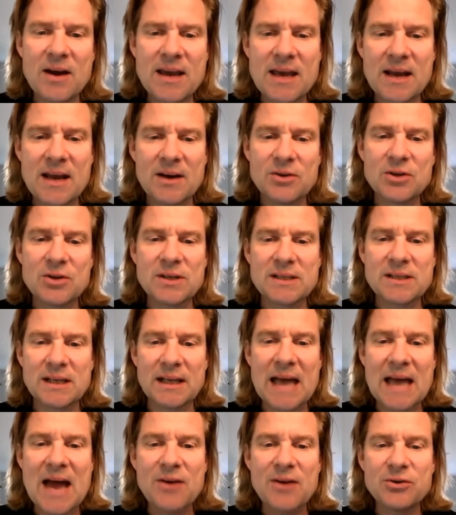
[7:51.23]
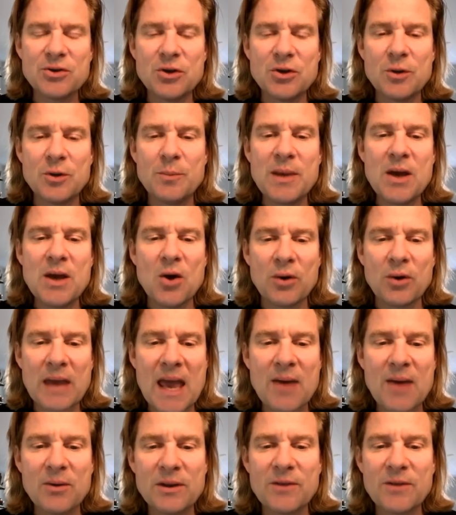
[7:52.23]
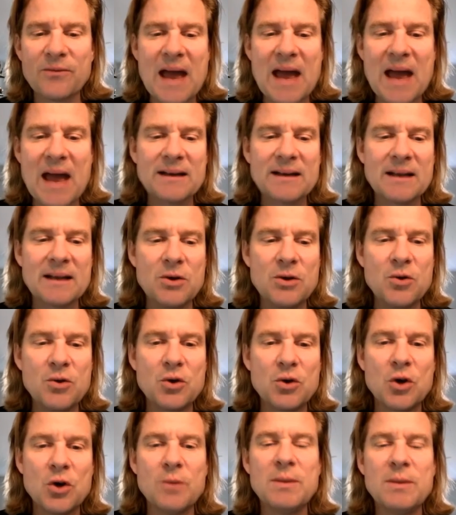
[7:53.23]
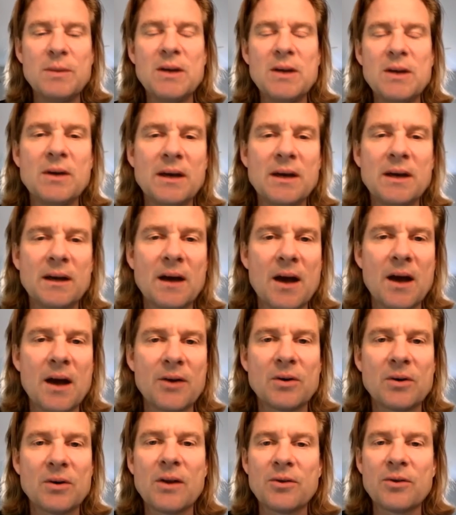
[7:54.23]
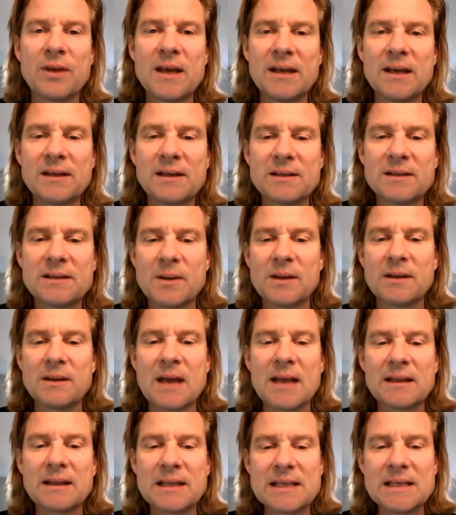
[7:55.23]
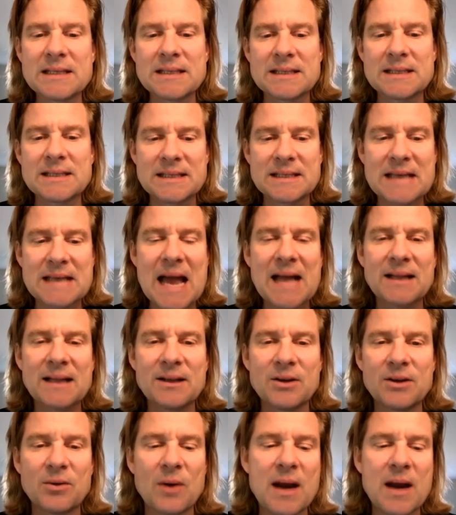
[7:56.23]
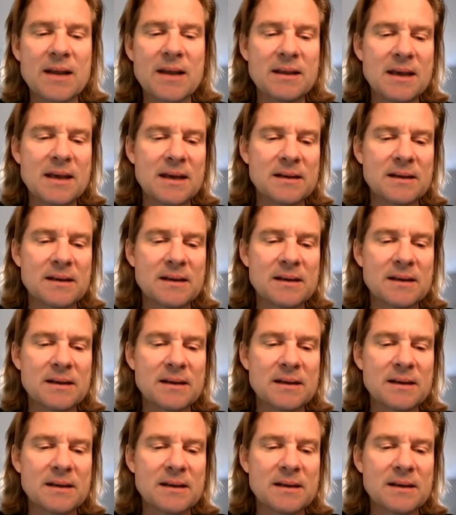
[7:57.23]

and it just allows you to be okay with the fact that you could be doing 100 other things, but that this is exactly the right thing.